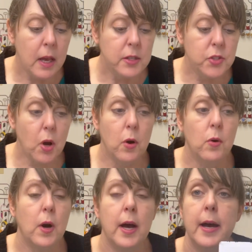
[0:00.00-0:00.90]

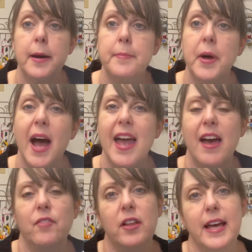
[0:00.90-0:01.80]
So I
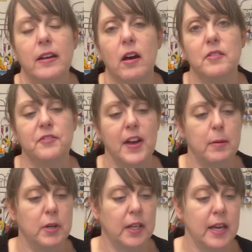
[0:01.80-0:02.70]
have all that cotton
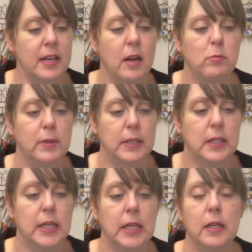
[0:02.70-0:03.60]
fabric, and I
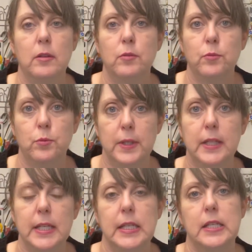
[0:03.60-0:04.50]
really,
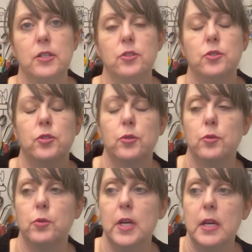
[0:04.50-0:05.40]
really need
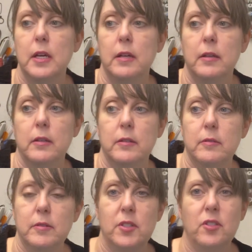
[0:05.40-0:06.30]
to
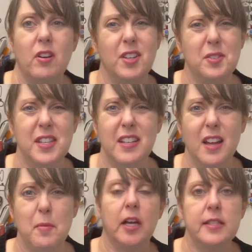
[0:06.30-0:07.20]
start using it
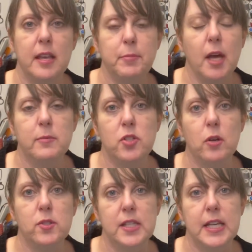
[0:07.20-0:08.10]
up. Sometimes
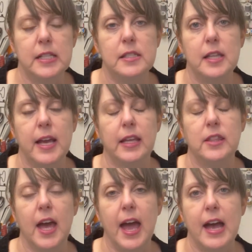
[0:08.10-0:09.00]
those things like
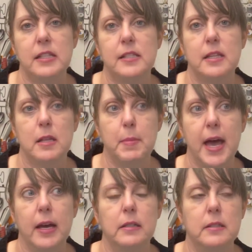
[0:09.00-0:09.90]
the hats and the
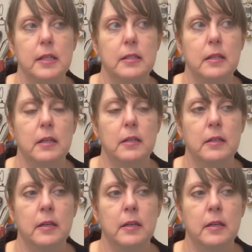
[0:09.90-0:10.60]
bags and the